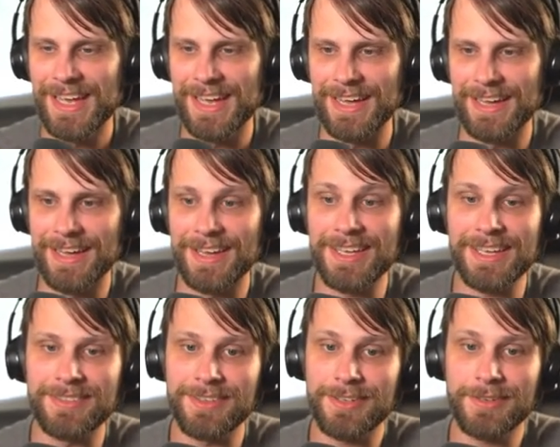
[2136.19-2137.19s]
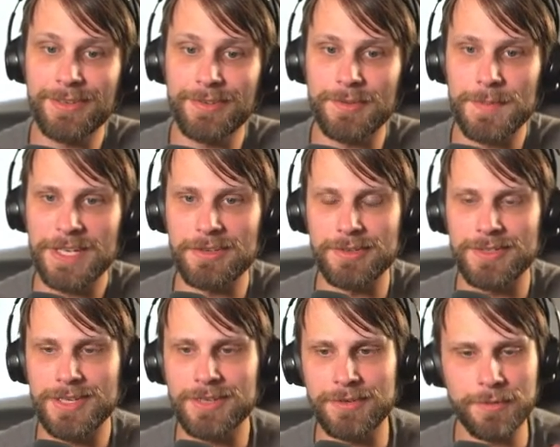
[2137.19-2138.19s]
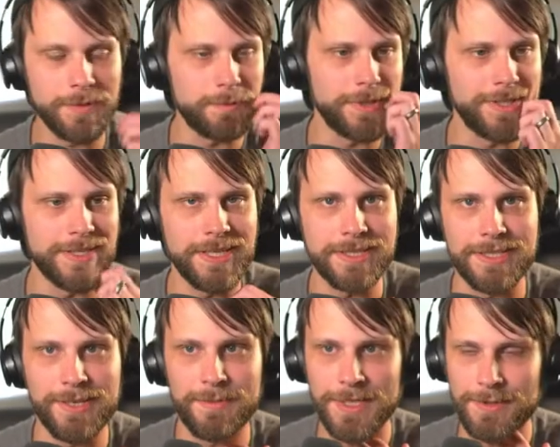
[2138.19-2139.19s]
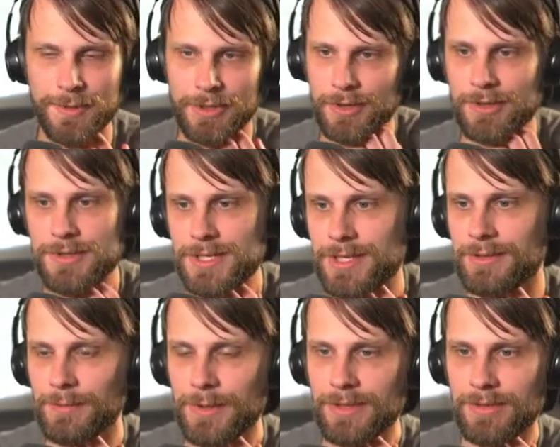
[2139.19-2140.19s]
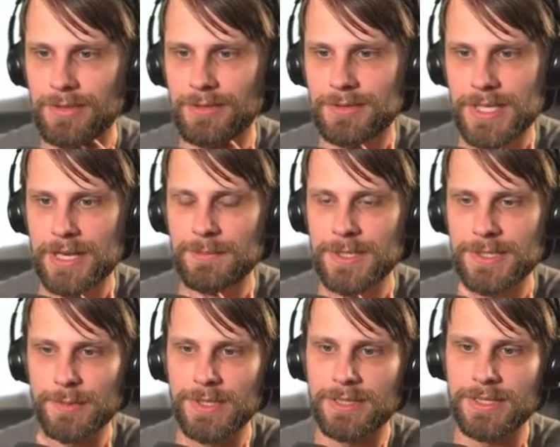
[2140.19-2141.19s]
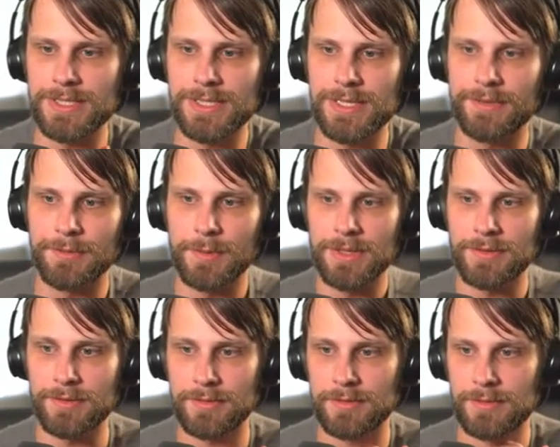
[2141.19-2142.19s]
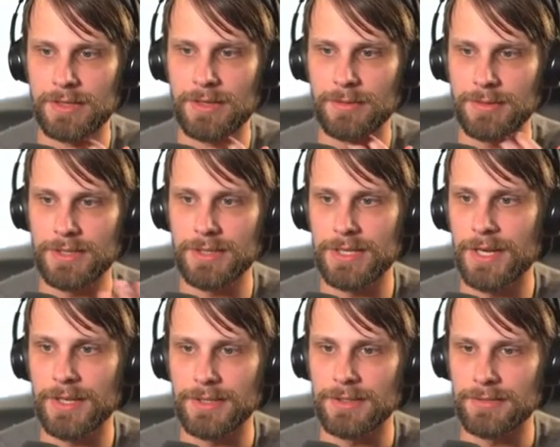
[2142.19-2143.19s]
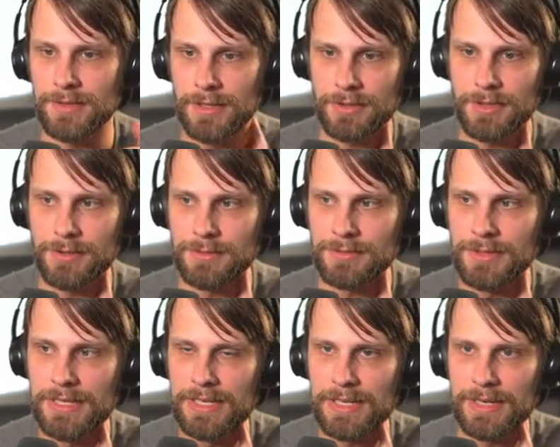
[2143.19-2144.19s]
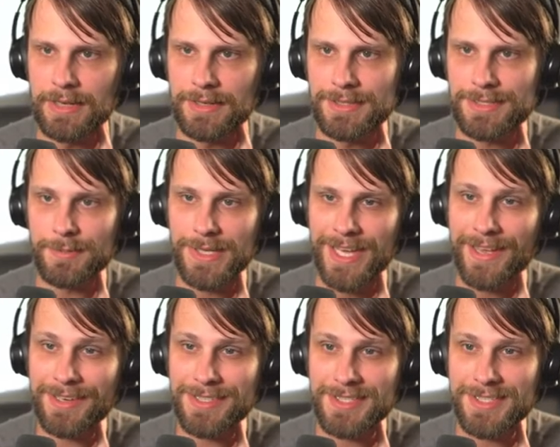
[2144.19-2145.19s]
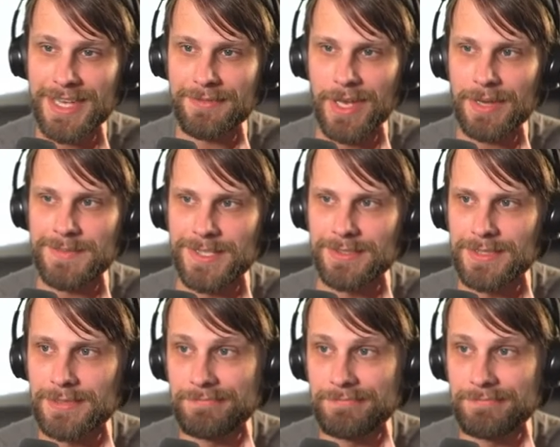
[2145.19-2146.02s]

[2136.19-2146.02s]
Again, the good news about our deck is we built in so much recursion with Timeless Witness as well as, you know, Liliana alone. And so we kind of just have options.